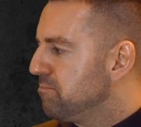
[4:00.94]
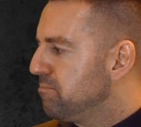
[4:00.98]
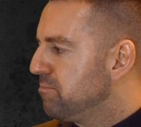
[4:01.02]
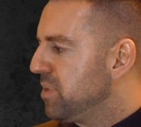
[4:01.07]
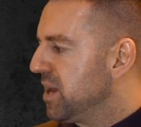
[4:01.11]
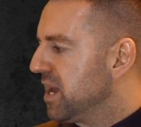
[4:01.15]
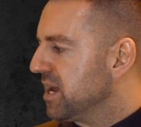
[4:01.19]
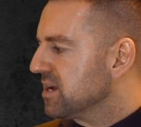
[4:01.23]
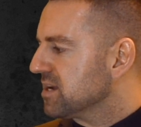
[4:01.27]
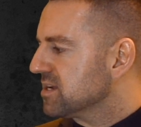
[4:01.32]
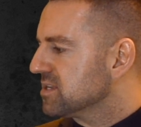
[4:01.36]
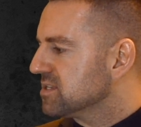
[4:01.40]

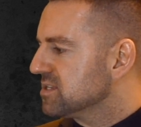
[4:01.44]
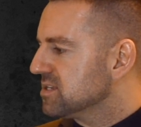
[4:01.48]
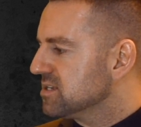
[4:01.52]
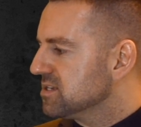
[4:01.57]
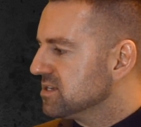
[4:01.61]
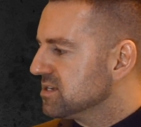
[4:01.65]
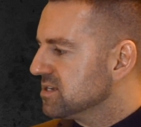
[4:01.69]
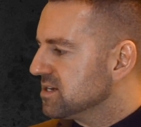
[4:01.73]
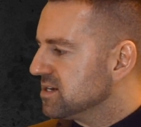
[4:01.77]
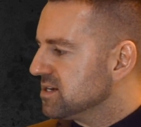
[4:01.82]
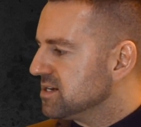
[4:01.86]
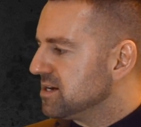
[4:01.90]
picked
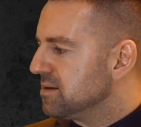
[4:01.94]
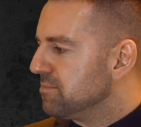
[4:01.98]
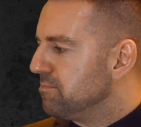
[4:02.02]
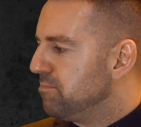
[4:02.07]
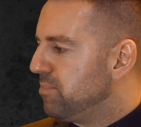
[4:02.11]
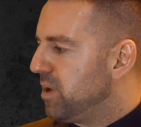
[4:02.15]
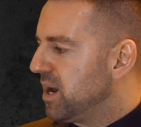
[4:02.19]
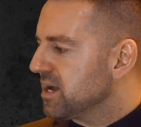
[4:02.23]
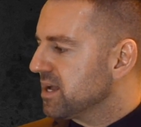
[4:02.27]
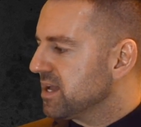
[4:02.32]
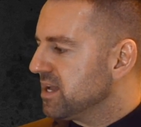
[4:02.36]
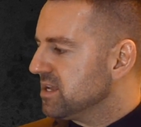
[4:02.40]
a
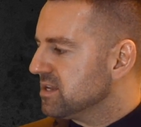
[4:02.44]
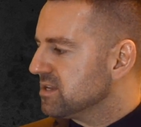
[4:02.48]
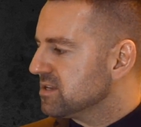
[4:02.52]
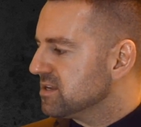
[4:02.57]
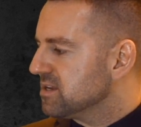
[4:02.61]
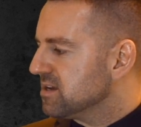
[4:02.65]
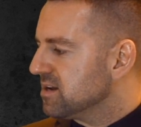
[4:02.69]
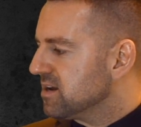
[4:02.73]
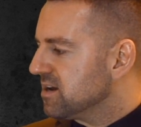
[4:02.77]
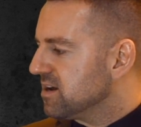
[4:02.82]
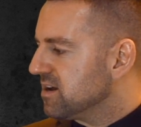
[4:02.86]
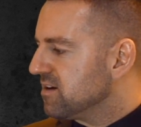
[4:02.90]
bucket
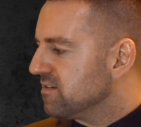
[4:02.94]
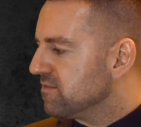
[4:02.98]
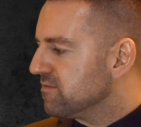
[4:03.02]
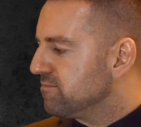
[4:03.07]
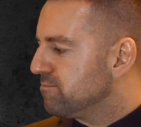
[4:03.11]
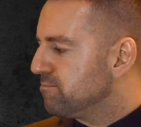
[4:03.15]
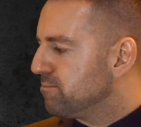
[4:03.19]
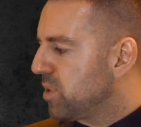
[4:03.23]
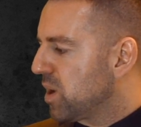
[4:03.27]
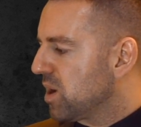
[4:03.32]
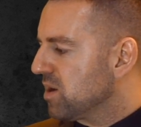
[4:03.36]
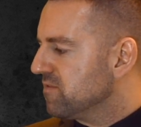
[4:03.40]
of
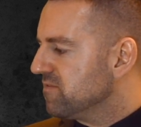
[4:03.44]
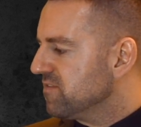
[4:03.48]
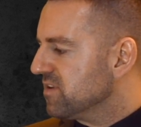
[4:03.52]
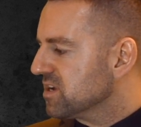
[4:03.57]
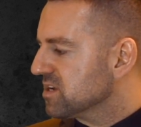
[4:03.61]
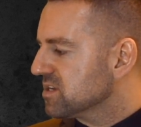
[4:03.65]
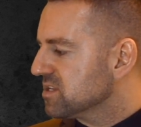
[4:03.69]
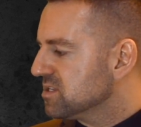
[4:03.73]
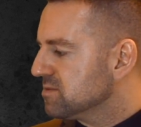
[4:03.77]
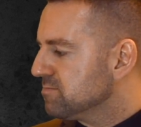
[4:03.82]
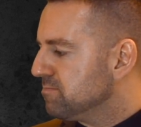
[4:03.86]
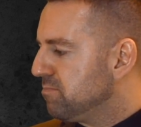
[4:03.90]

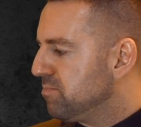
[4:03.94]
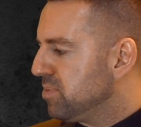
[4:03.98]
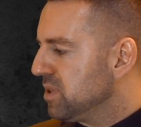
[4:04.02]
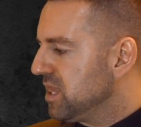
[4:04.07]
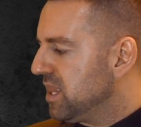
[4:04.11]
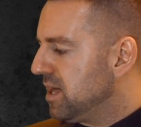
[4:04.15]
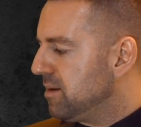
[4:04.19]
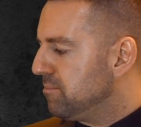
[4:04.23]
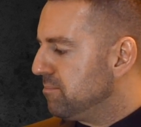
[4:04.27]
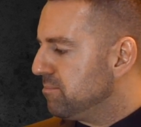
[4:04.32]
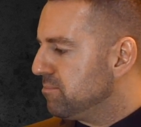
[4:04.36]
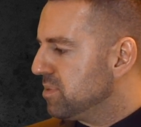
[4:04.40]
perfect
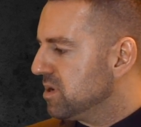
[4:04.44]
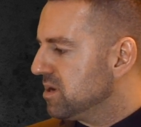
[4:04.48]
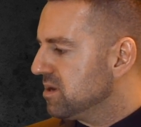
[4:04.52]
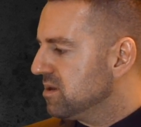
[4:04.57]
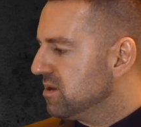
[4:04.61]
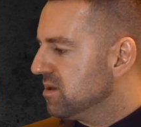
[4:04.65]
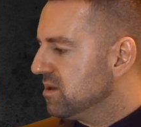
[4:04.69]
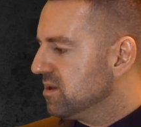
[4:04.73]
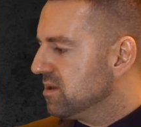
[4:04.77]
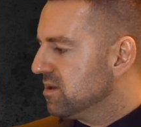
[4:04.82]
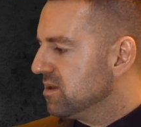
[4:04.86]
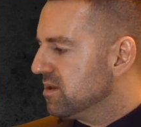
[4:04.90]
plump
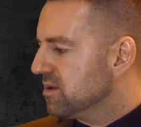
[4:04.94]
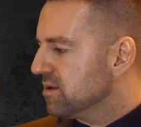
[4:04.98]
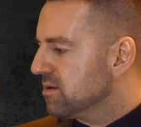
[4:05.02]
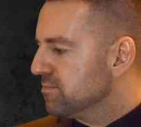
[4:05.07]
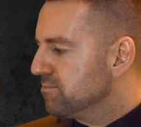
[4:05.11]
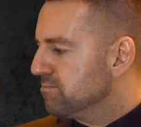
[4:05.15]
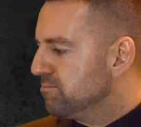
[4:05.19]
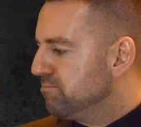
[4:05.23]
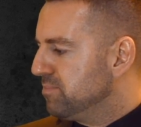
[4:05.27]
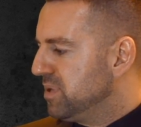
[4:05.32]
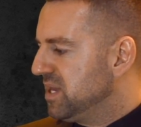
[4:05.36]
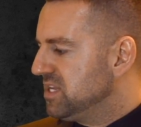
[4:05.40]

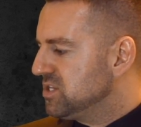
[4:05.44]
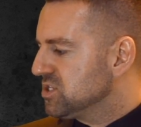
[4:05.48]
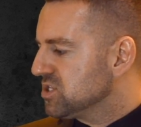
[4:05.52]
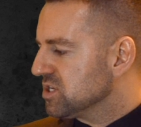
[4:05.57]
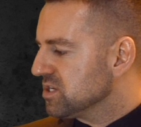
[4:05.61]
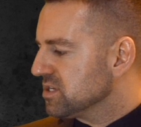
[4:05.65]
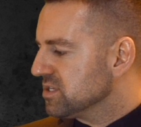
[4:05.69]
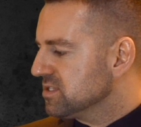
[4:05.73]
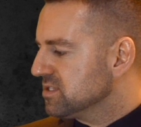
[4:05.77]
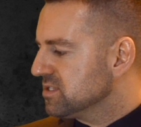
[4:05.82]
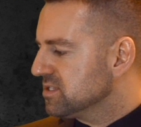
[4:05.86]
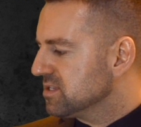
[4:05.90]

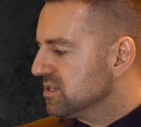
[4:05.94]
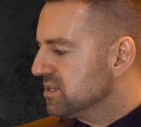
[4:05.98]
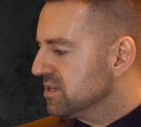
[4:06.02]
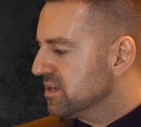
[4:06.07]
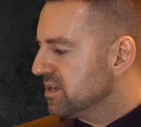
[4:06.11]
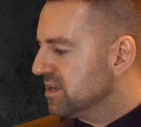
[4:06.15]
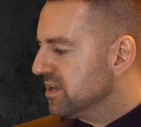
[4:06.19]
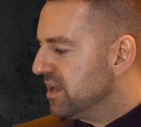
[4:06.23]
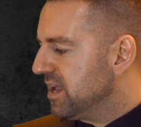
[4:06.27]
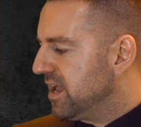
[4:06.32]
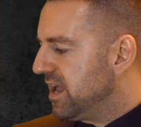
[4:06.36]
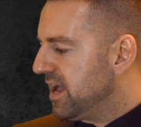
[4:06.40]
peaches
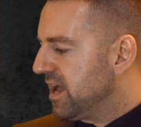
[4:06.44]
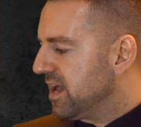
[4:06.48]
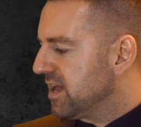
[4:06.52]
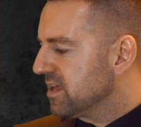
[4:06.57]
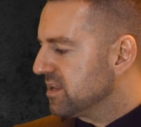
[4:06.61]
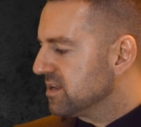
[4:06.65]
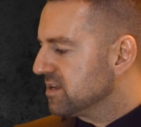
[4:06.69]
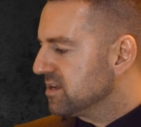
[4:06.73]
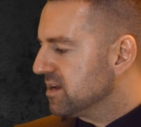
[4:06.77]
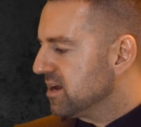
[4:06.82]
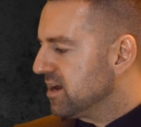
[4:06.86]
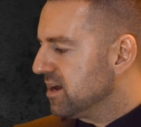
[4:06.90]

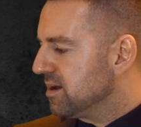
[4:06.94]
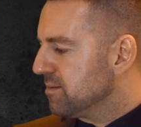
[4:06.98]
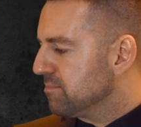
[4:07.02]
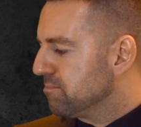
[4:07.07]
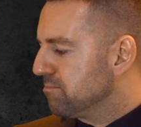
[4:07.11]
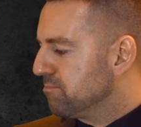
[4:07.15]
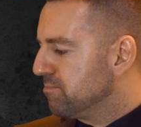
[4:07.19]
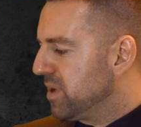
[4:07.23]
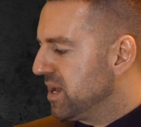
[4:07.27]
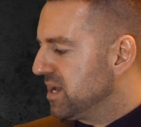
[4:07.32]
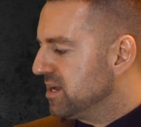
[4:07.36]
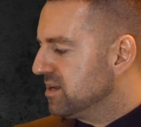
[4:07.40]
and
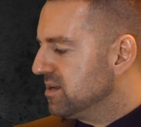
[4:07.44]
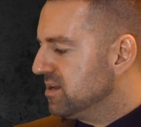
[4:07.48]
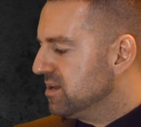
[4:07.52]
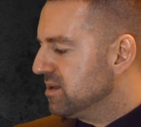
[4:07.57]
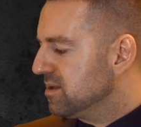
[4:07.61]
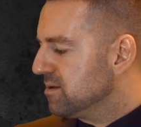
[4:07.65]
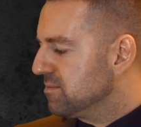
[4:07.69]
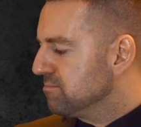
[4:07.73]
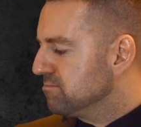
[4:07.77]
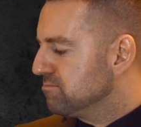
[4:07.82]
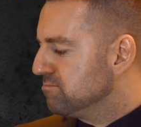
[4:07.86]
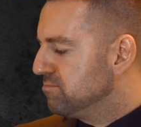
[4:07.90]
big
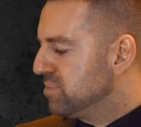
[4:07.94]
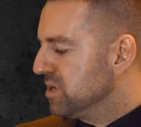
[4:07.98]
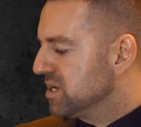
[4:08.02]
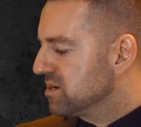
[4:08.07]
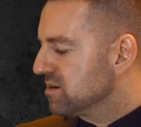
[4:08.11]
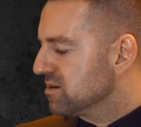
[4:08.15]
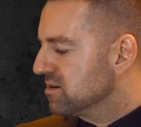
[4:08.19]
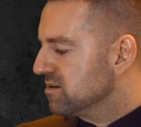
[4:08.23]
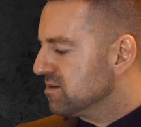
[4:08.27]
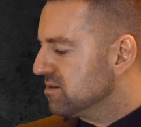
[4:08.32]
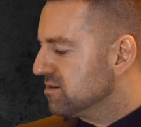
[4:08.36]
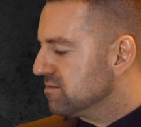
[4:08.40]

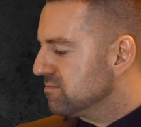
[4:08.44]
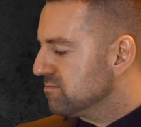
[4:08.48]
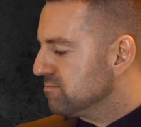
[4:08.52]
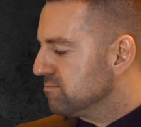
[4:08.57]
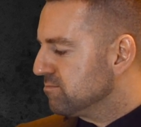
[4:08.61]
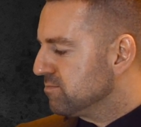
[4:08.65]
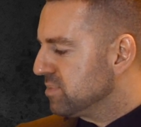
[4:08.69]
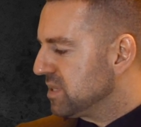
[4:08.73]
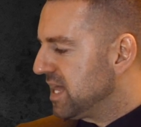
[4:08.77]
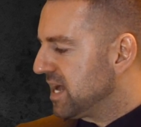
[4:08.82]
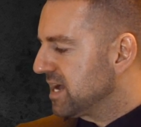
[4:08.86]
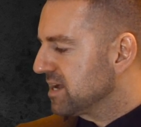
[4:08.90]
bitter
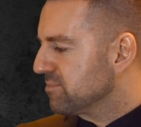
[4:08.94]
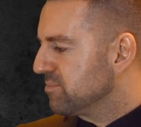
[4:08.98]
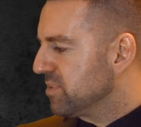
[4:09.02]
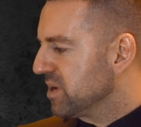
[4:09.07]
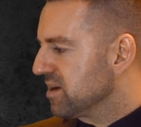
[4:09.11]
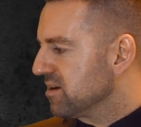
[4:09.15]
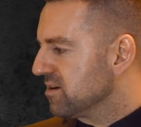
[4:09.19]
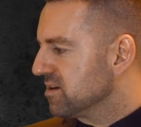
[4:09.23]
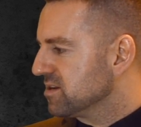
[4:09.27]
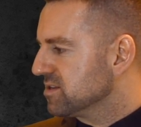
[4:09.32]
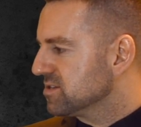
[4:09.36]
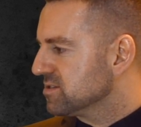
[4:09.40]

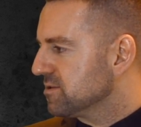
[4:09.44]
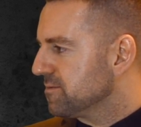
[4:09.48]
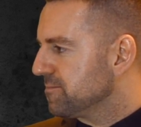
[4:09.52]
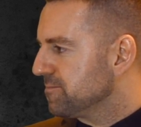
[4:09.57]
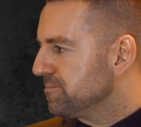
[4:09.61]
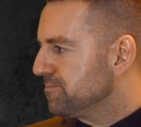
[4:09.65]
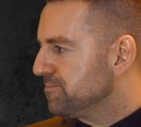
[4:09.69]
blackberries.